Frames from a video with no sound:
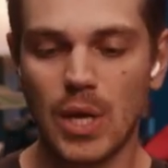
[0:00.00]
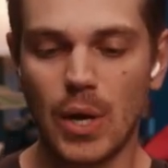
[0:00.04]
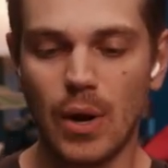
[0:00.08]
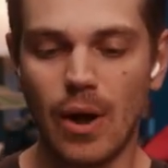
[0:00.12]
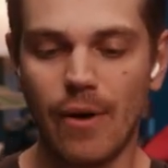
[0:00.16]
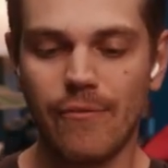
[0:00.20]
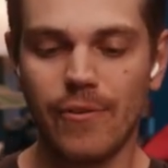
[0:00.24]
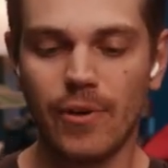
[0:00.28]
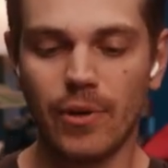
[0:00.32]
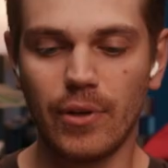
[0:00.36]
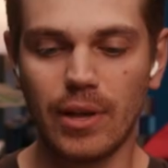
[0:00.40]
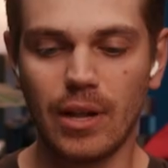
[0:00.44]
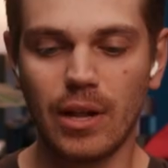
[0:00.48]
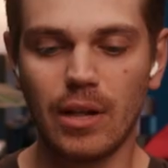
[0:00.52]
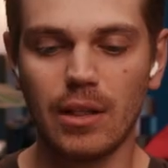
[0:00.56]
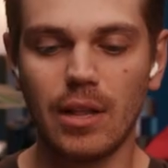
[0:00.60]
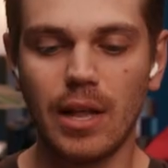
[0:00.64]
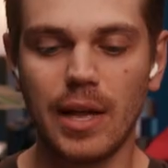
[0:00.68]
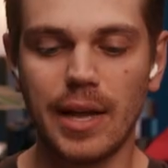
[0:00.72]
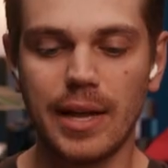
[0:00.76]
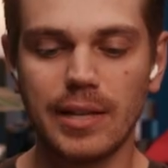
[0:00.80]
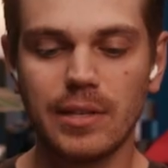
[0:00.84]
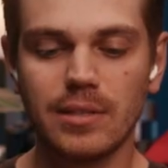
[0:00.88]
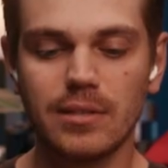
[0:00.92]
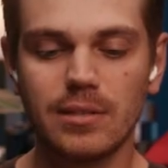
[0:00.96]
I felt
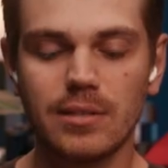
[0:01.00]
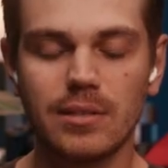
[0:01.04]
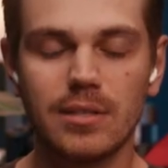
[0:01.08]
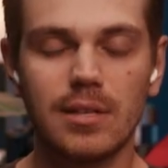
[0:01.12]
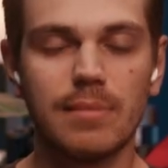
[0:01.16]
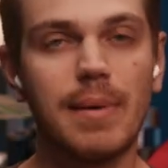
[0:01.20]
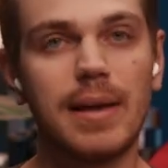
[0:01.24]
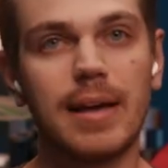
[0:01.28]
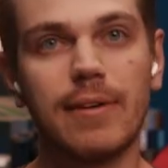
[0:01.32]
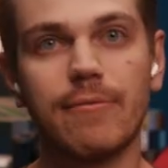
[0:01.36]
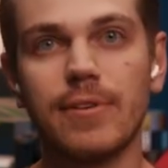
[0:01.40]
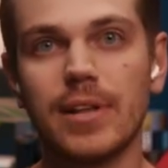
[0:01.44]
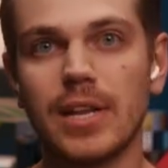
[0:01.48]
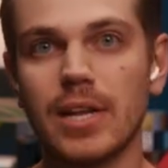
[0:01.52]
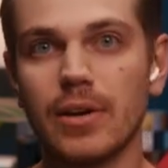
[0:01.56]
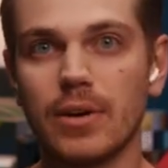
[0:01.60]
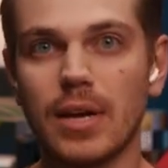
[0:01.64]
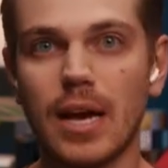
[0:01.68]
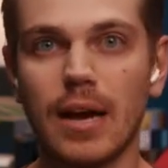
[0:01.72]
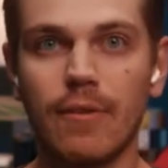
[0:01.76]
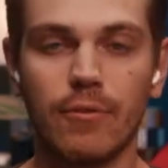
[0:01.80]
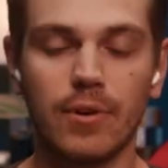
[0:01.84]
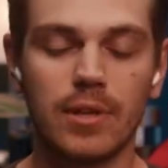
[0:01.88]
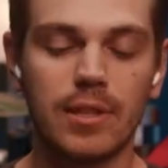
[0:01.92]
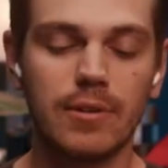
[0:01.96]
inclined to make a video
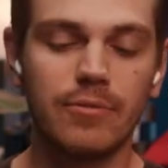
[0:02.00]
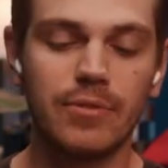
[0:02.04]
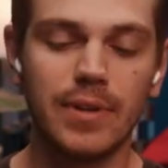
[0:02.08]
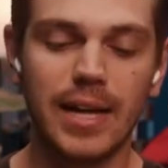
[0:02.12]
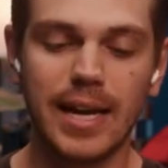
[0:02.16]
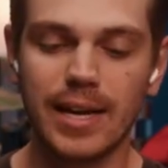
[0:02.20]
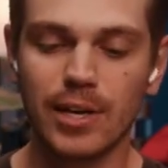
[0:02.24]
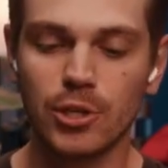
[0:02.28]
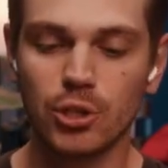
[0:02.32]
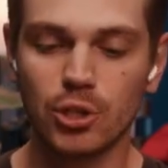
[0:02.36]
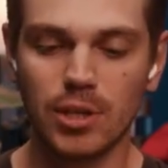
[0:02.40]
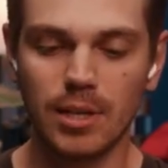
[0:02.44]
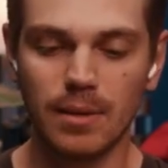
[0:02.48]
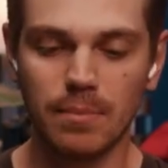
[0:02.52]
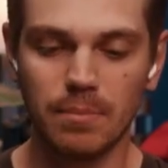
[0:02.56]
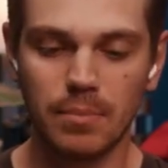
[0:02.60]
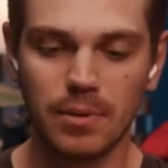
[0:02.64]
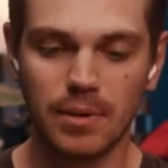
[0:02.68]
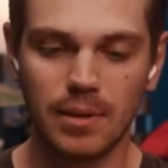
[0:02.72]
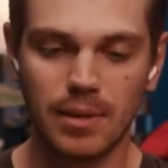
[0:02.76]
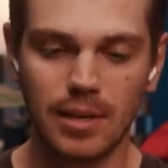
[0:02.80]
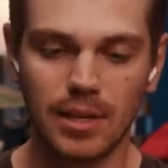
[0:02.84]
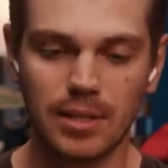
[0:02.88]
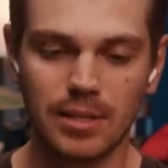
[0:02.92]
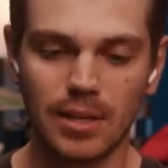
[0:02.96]
covering the
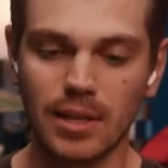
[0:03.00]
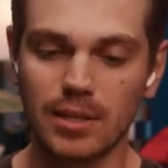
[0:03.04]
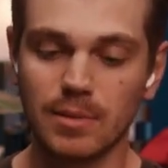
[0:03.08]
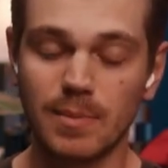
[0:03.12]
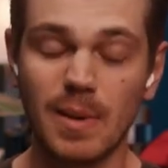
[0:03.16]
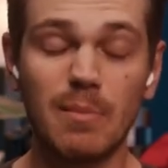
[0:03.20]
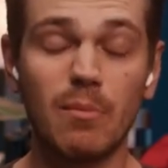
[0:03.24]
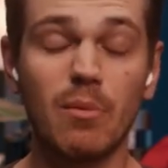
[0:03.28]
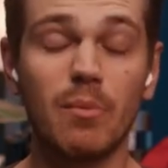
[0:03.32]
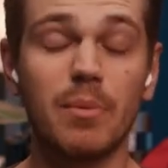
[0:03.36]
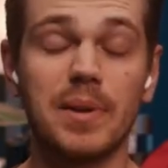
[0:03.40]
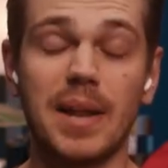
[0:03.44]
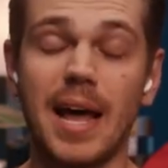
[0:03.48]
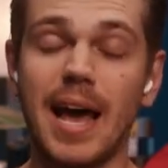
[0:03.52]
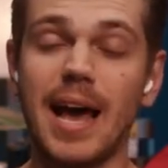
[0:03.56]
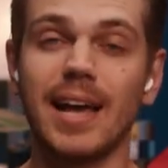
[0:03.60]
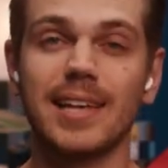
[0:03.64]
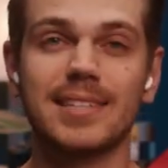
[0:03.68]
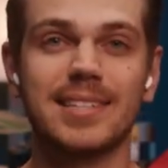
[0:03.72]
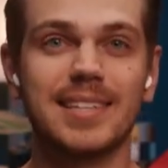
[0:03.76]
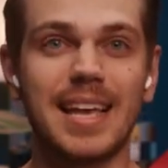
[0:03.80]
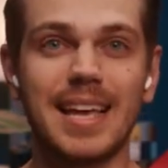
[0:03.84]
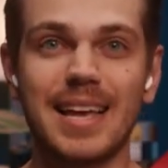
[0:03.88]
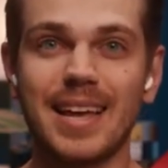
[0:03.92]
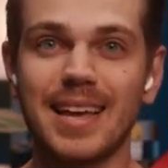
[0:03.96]
flagship because lots of people have been
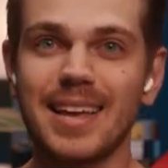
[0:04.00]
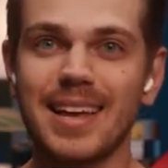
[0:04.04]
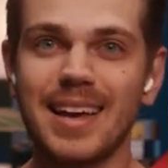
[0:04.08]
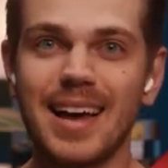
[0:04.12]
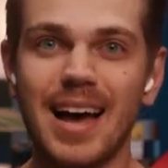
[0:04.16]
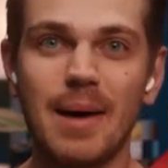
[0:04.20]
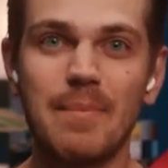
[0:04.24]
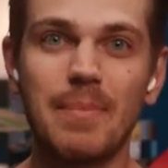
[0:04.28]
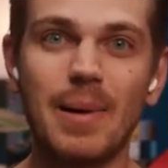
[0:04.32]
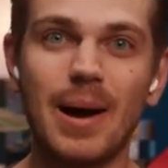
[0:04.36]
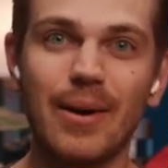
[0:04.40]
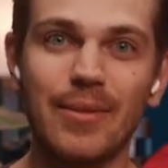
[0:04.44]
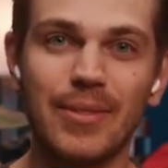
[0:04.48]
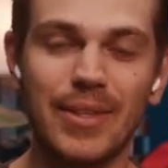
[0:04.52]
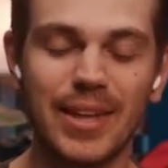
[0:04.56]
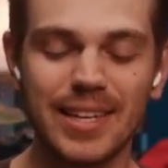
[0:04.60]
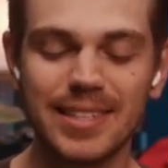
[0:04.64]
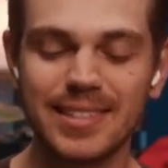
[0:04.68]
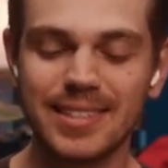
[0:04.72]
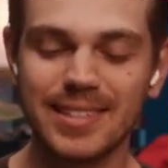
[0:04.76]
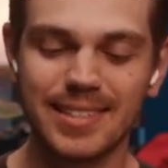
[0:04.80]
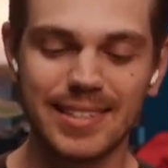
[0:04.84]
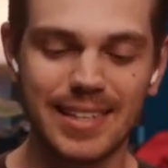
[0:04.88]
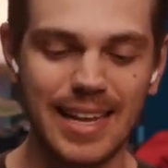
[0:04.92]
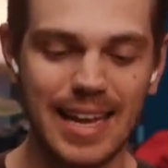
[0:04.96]
asking about
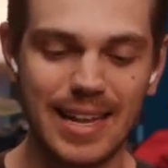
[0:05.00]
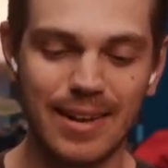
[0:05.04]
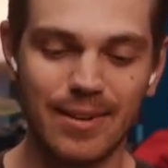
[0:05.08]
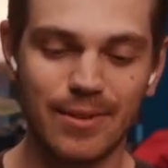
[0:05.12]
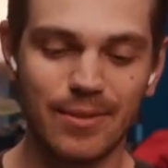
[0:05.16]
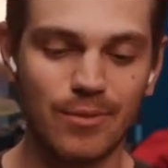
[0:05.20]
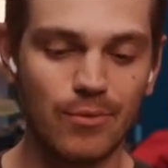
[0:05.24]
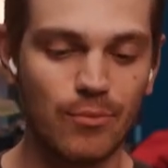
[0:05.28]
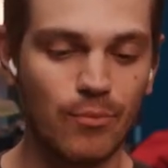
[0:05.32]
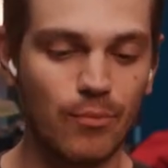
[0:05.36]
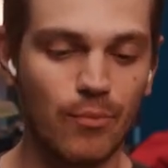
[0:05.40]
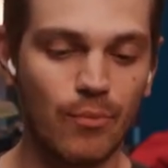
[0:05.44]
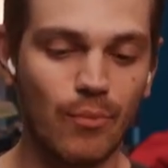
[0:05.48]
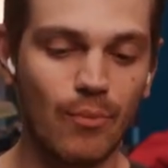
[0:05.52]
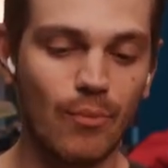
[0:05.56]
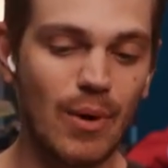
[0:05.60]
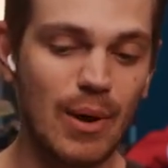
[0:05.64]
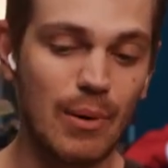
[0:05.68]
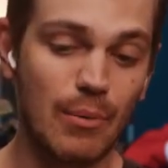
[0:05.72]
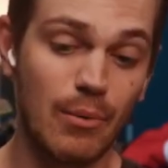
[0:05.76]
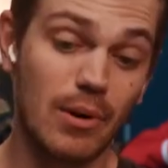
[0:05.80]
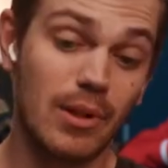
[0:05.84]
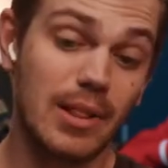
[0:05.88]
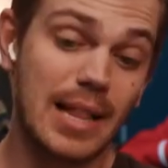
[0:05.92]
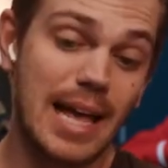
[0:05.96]
this, and
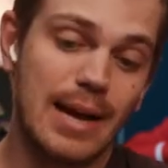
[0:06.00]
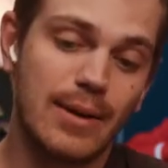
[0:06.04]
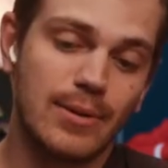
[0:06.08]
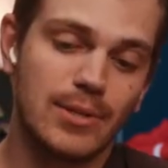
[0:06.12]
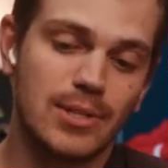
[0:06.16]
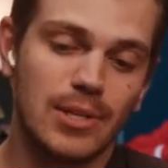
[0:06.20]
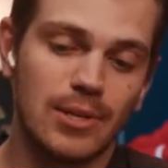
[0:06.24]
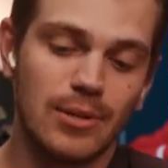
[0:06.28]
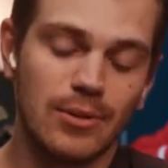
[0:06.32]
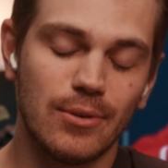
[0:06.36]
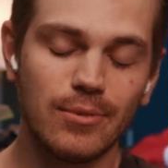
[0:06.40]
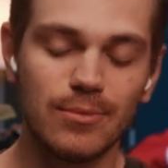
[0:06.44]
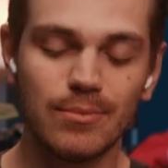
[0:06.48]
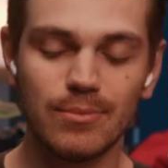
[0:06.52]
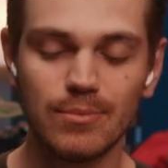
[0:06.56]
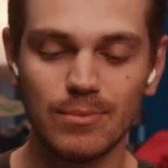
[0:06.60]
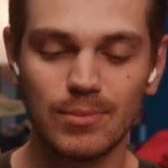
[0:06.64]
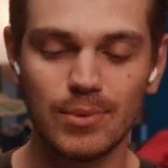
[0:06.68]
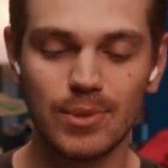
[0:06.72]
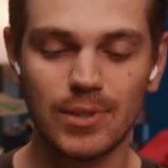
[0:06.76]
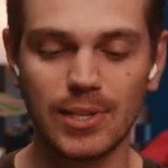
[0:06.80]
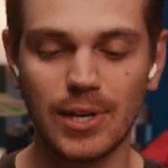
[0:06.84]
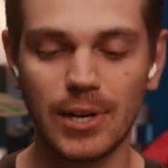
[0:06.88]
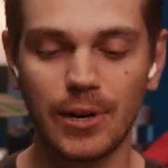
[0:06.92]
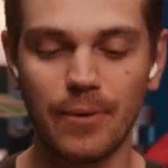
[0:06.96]
we were allowed to.
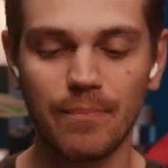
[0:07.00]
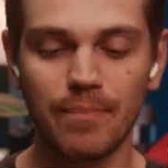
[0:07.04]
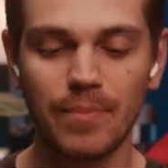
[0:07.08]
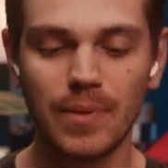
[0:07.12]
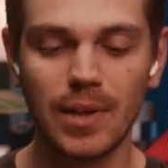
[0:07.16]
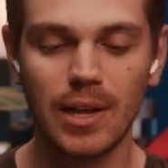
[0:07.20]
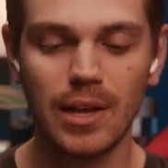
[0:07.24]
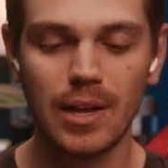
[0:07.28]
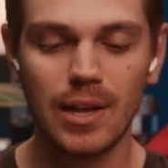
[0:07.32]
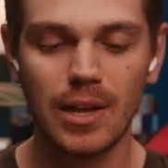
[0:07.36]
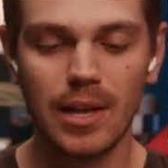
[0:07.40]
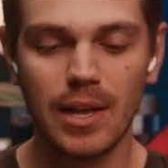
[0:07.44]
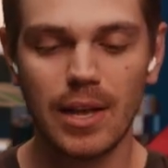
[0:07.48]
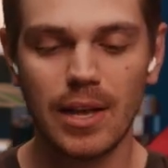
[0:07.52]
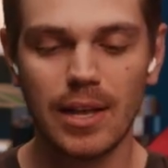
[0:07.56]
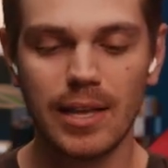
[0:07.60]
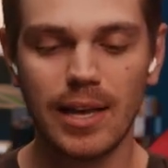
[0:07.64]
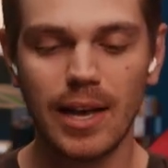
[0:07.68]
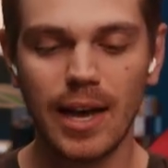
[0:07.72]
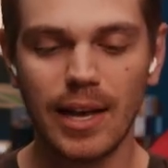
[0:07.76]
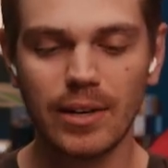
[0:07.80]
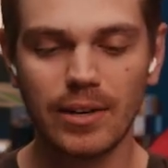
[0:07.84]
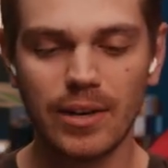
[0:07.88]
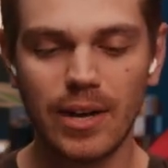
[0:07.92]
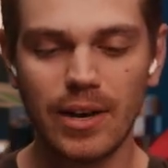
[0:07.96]
So,
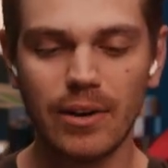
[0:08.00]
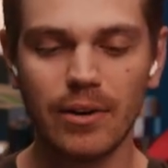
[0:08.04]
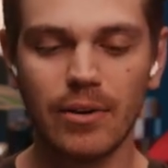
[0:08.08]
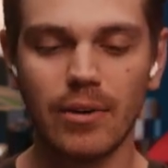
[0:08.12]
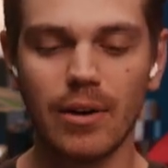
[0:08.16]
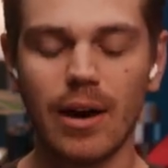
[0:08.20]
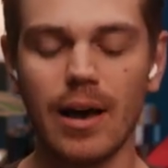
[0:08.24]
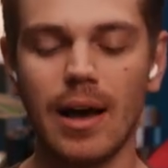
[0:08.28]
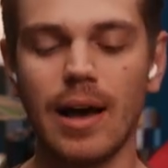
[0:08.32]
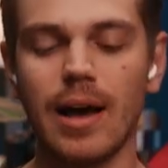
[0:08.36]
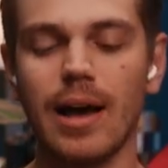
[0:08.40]
yeah, I don't know.